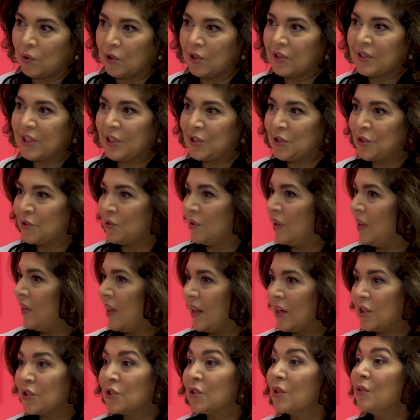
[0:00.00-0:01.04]
world history
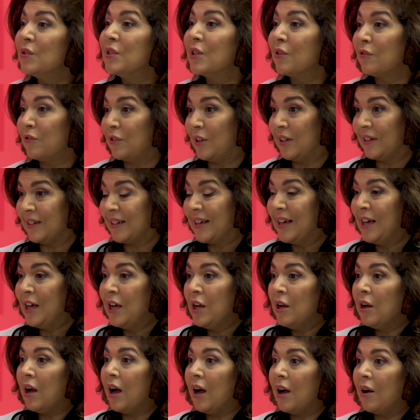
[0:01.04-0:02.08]
that is so different
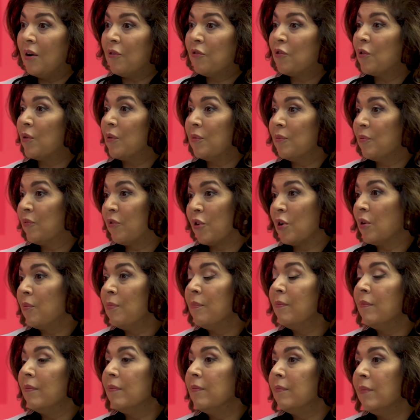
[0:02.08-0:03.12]
for
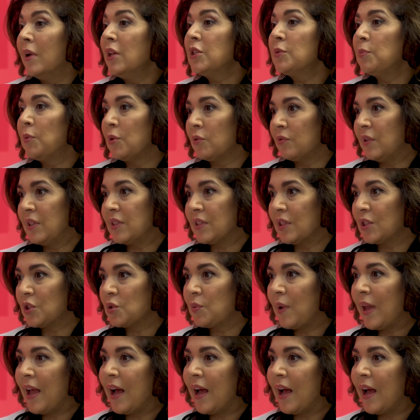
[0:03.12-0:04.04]
multiple reasons.